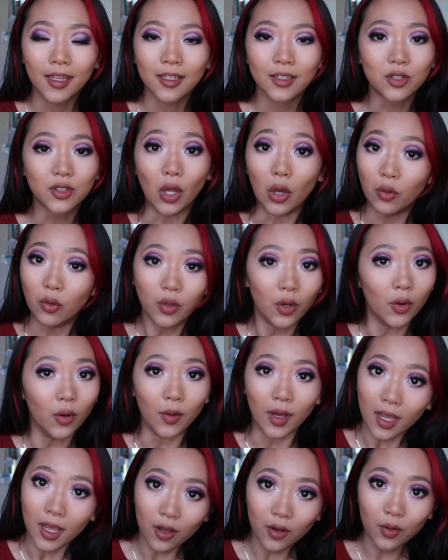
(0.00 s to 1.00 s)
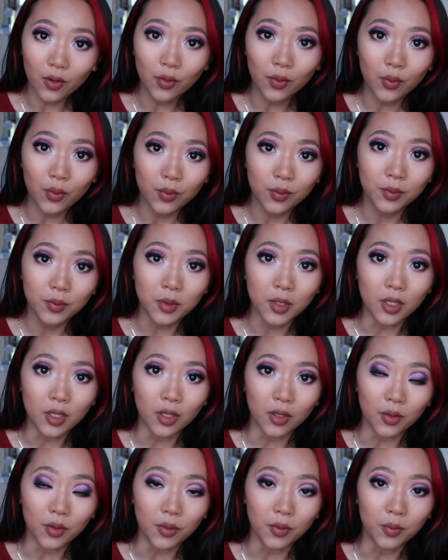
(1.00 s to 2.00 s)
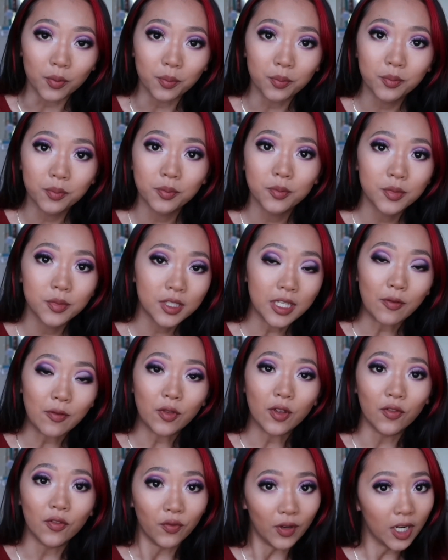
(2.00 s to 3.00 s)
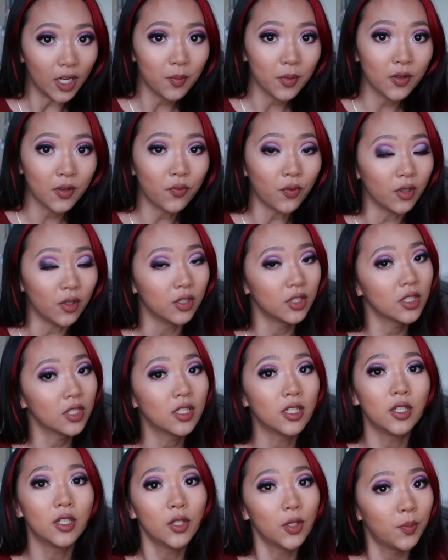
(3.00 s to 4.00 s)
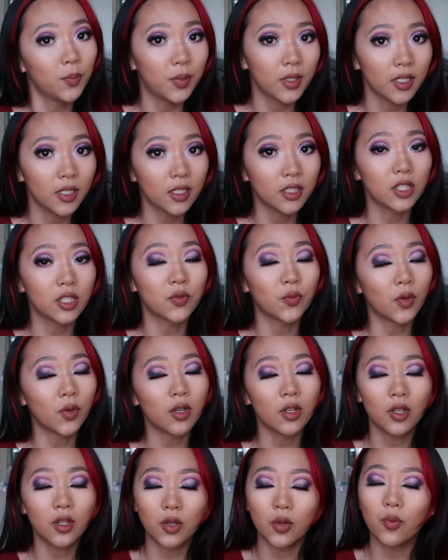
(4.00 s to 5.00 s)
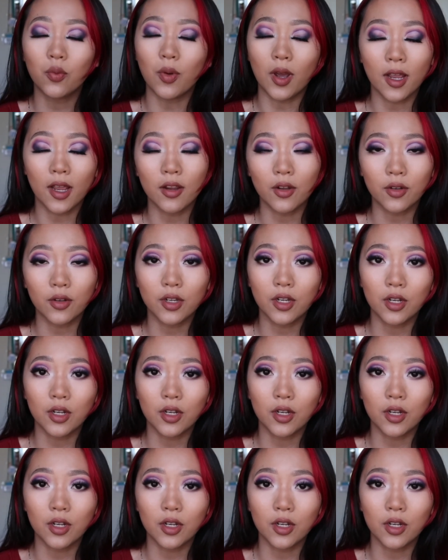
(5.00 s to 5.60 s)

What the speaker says: don't go out, save the environment for just a little bit, just for a little while.